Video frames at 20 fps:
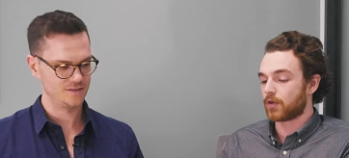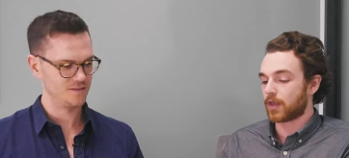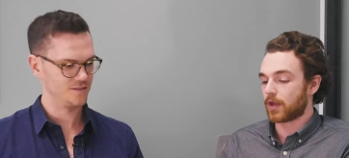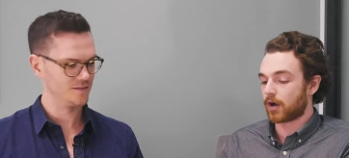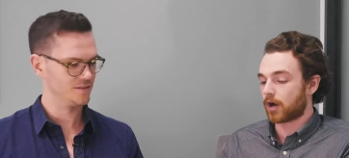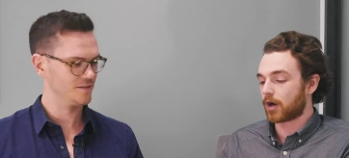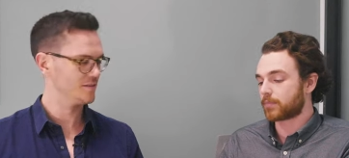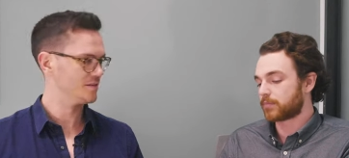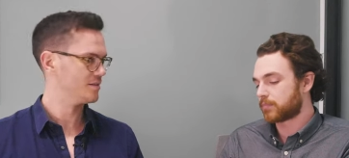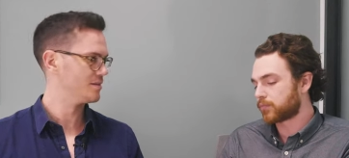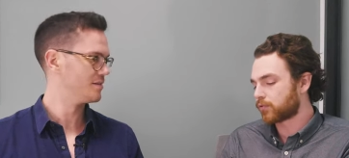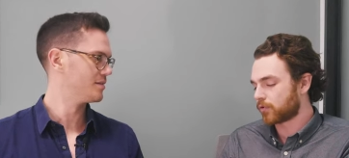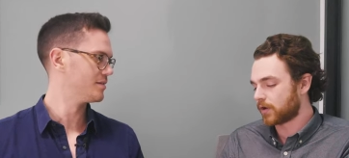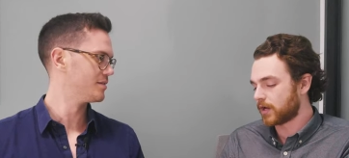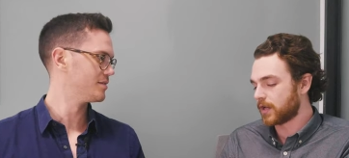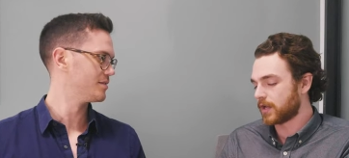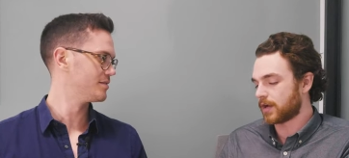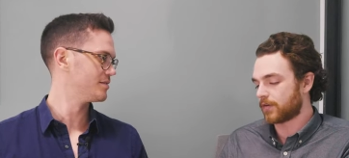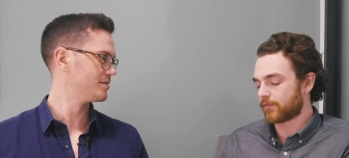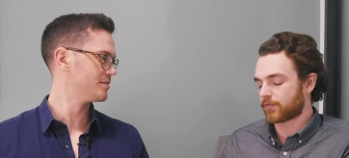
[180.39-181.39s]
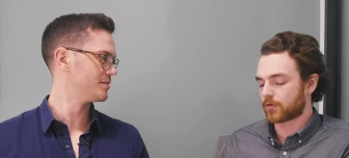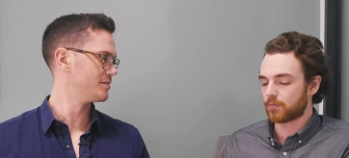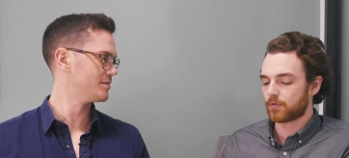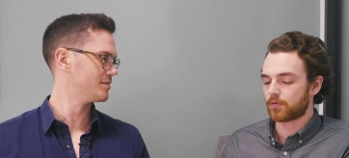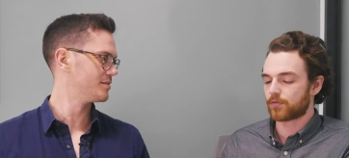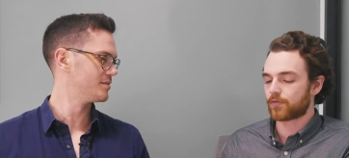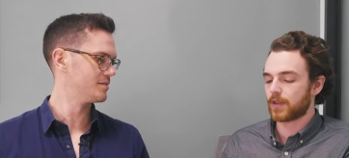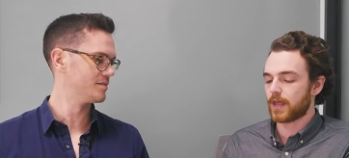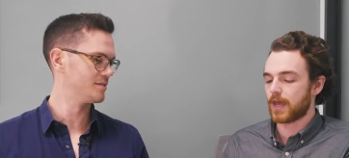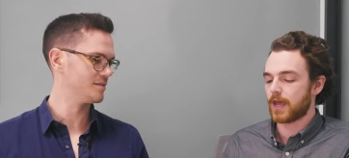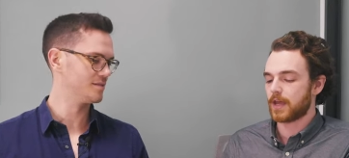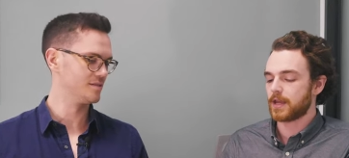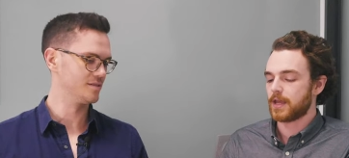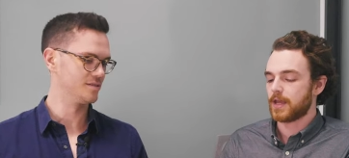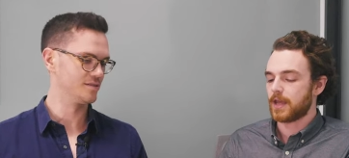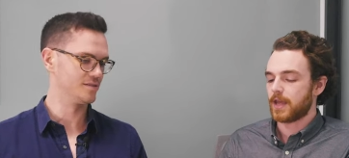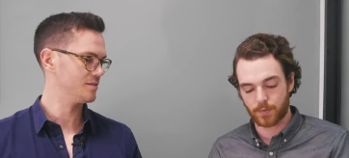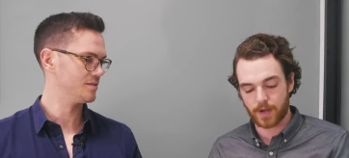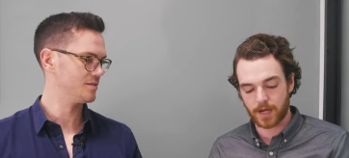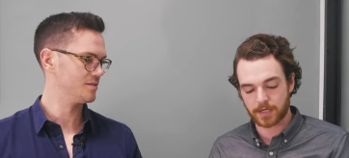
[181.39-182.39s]
Speaker 1: though they are pretty comfortable for that.
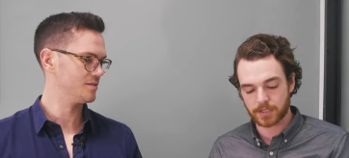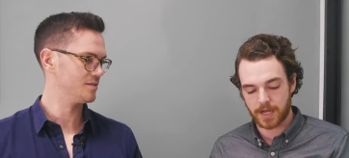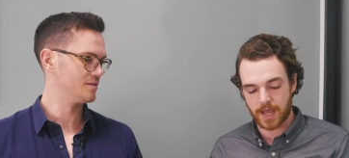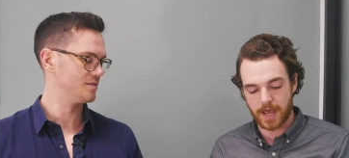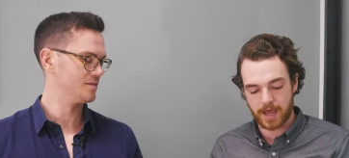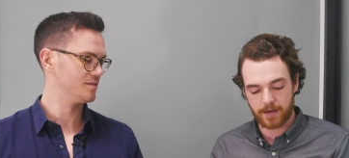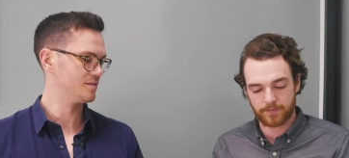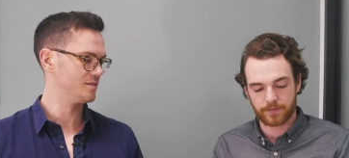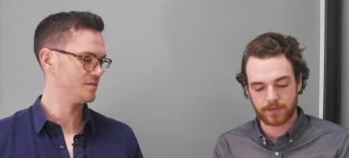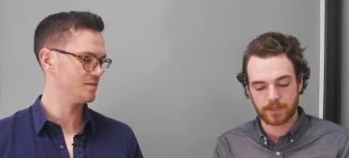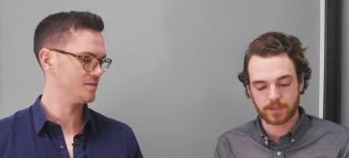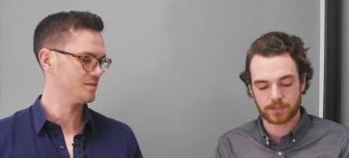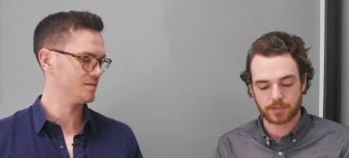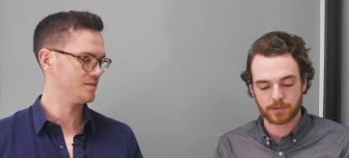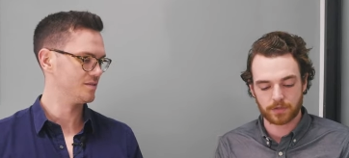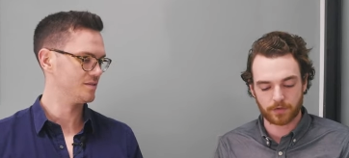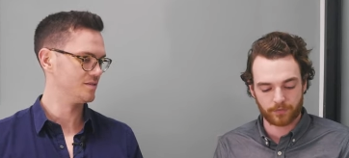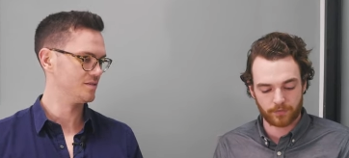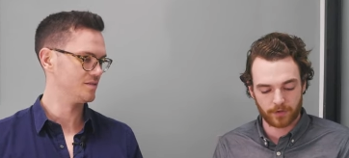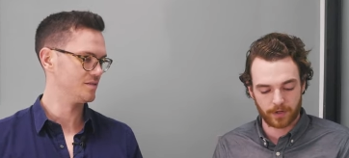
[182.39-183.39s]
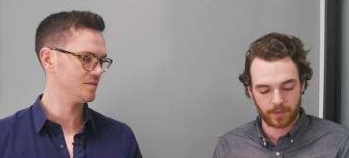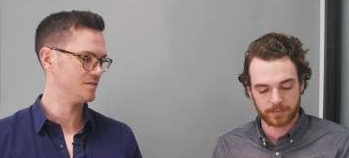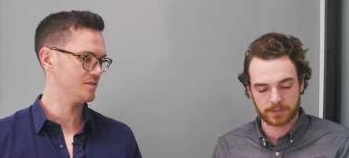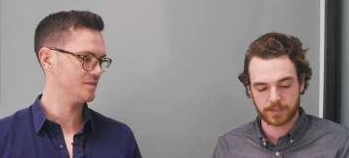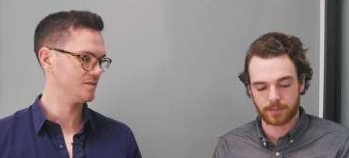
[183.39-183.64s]
And we actually have these shoes from